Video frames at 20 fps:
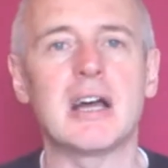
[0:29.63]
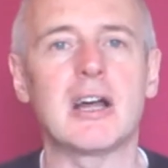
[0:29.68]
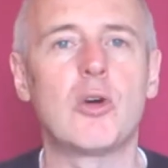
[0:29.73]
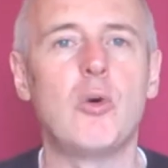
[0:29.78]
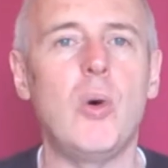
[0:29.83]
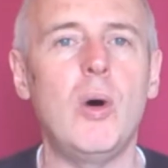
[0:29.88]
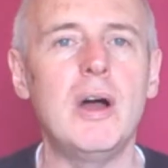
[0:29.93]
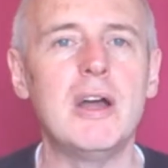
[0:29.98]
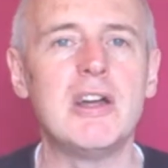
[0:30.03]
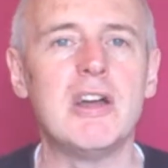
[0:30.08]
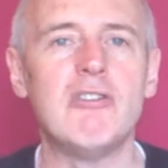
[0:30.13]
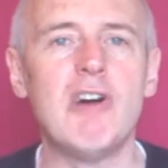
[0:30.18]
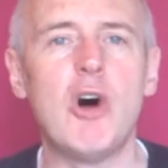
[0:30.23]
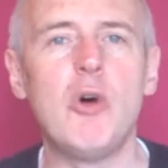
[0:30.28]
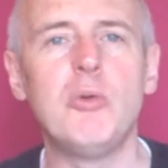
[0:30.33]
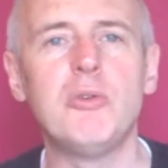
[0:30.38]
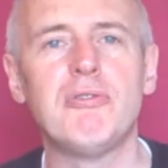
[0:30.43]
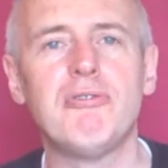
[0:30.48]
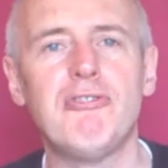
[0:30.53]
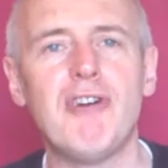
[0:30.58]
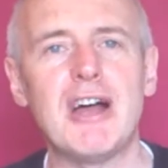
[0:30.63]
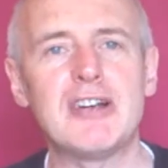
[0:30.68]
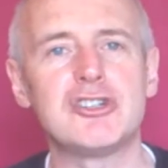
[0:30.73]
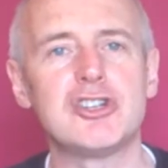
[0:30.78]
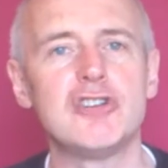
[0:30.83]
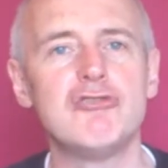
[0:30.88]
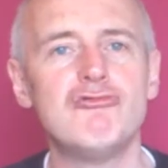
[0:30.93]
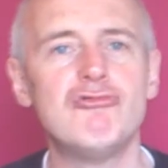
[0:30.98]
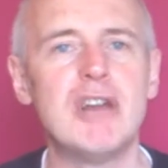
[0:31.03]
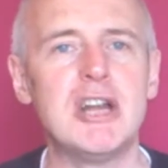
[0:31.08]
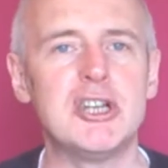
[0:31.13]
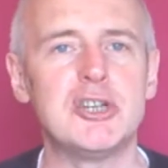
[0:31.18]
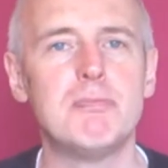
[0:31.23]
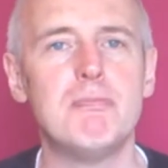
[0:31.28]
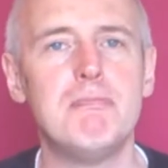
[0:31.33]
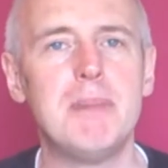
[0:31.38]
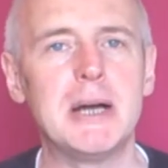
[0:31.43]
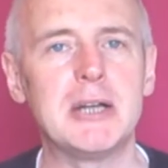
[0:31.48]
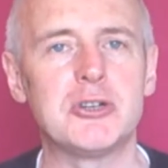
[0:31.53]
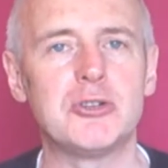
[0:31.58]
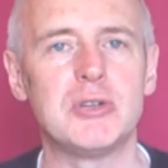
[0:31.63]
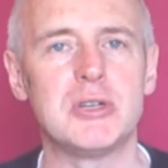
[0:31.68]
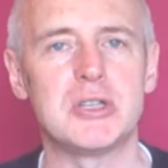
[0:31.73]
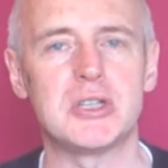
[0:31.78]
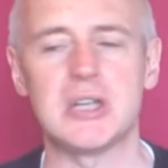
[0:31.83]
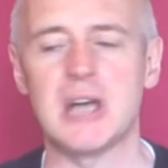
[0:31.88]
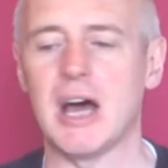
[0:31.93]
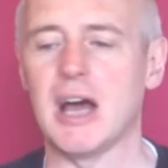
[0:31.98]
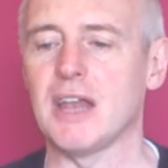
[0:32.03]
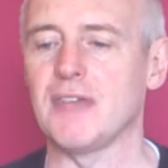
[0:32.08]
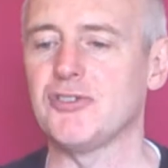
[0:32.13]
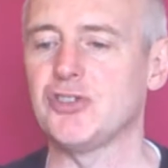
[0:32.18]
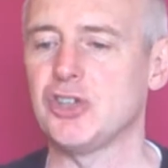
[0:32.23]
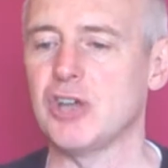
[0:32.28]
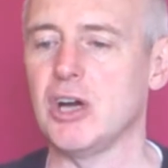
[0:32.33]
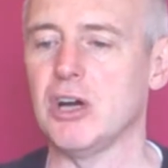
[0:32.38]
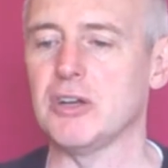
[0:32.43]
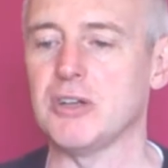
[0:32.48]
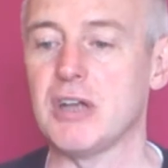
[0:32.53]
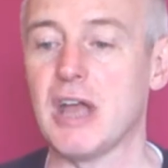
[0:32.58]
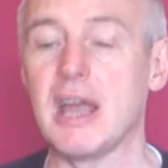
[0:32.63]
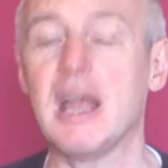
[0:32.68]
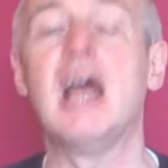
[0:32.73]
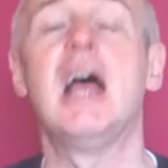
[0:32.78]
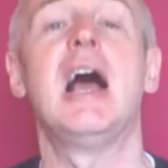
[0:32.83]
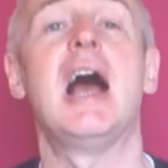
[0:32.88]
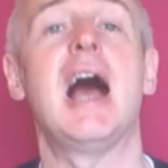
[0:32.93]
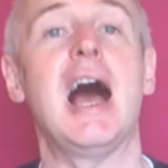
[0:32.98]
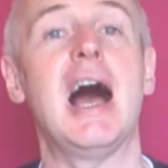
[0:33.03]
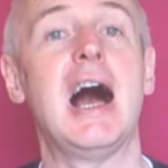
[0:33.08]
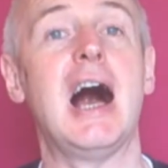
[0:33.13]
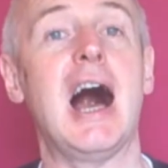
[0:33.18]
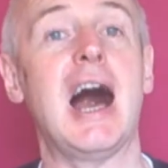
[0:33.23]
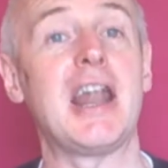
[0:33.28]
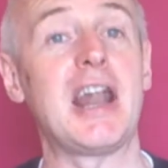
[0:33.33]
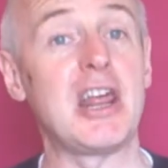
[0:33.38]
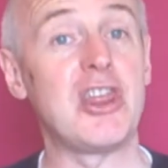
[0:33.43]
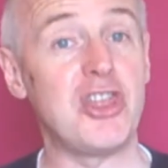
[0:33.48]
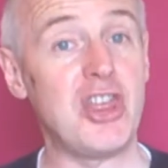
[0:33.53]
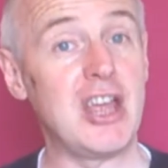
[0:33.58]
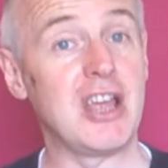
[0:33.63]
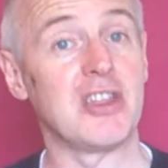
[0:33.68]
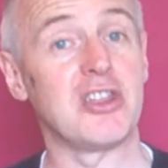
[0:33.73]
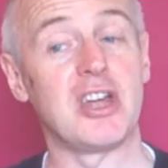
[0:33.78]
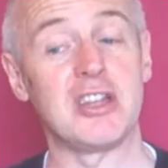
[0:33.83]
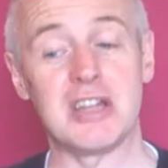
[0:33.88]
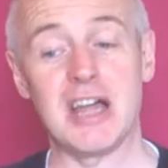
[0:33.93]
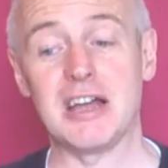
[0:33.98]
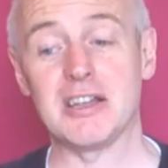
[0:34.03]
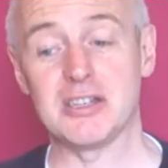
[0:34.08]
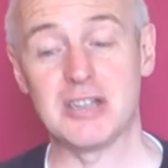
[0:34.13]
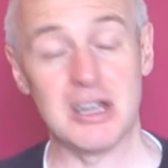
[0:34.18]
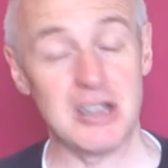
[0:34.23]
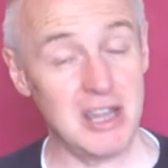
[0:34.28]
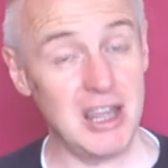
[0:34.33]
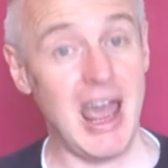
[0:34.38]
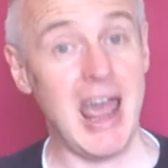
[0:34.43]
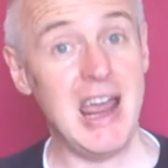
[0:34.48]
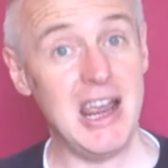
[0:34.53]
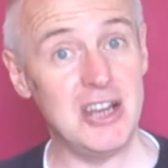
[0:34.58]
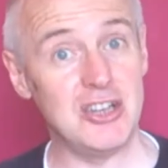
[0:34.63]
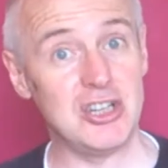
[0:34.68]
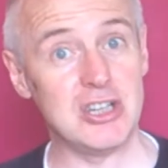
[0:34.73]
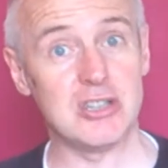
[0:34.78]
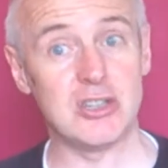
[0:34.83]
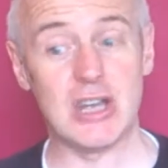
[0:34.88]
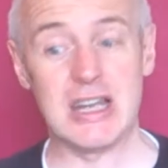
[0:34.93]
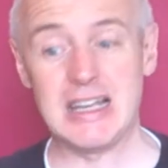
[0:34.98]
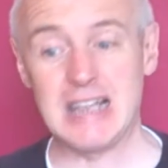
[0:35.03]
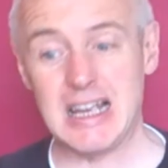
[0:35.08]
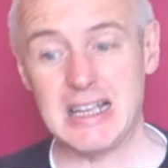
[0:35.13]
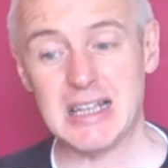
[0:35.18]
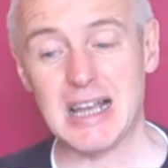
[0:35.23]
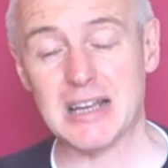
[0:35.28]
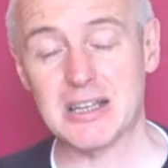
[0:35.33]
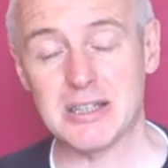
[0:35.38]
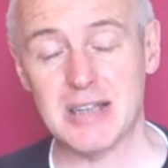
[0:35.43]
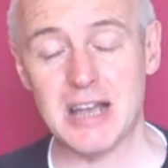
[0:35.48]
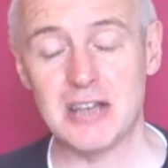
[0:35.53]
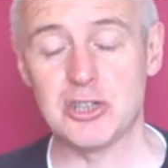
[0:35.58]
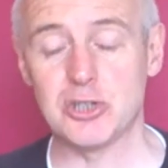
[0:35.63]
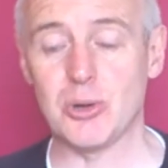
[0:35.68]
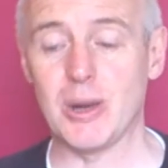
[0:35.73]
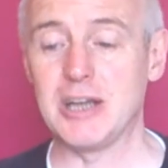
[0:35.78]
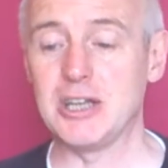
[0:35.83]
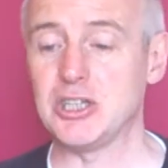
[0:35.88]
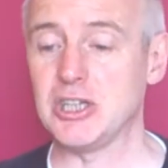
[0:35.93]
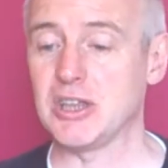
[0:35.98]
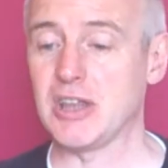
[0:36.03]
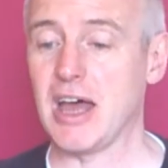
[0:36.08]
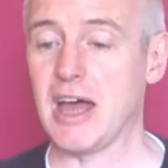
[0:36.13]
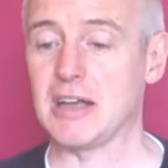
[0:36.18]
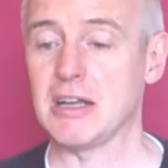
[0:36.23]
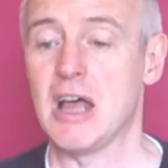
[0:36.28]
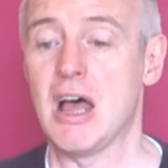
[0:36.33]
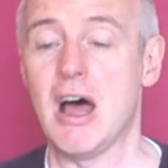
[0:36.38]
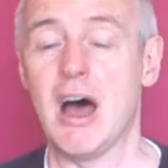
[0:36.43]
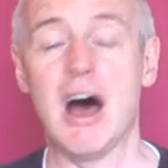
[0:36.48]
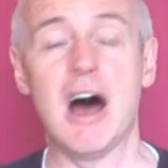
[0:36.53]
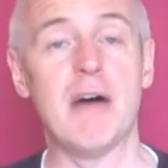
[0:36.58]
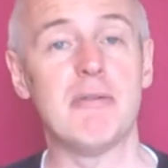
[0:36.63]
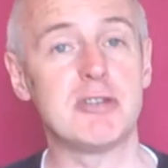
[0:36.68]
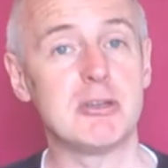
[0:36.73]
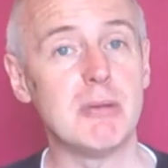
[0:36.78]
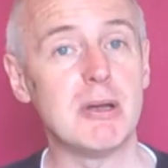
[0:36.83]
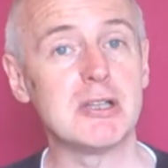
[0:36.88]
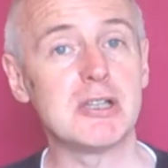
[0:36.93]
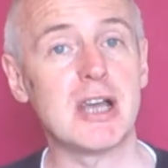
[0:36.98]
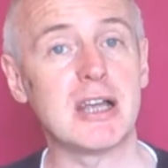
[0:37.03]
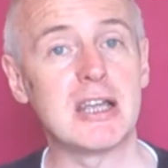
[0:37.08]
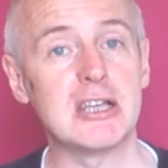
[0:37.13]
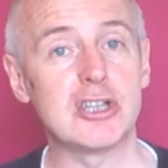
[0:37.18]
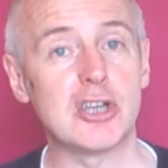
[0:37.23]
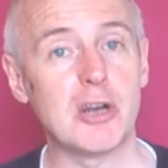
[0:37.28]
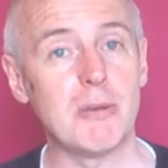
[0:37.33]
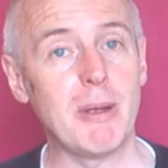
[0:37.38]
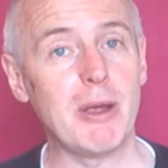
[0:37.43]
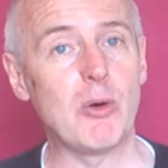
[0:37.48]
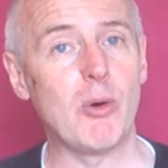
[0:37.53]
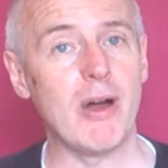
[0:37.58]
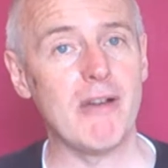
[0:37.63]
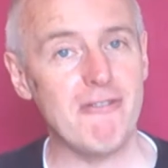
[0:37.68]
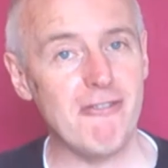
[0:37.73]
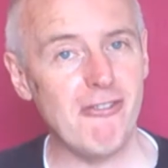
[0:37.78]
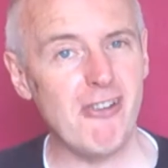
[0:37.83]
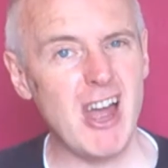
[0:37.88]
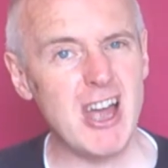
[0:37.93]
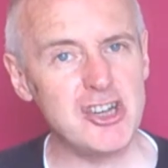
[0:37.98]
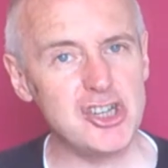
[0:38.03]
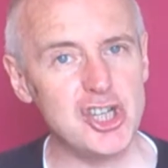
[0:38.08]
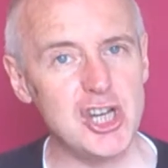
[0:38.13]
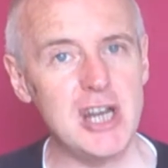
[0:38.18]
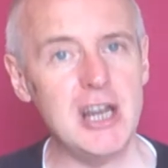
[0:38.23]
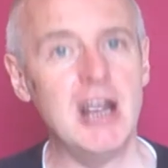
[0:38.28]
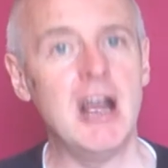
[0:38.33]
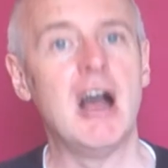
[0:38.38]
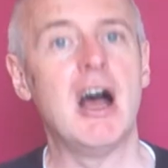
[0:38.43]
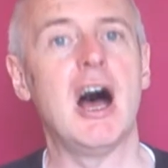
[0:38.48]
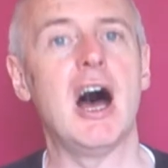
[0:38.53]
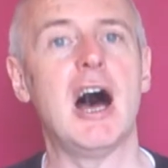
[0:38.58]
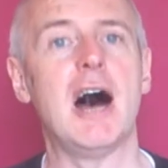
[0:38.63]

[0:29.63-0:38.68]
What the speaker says: that quite old-fashioned, rich, buttery style of Chardonnay. And I think that the age is accentuating that. It smells like it's going to be quite fleshy,